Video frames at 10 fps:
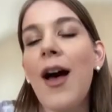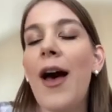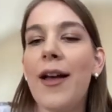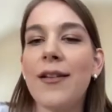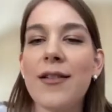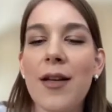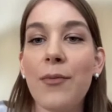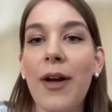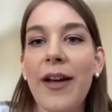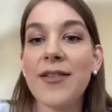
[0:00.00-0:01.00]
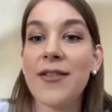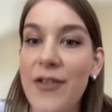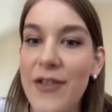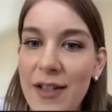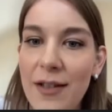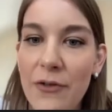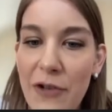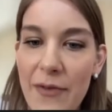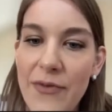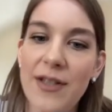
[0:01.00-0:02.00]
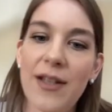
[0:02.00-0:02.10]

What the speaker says: and some external graphs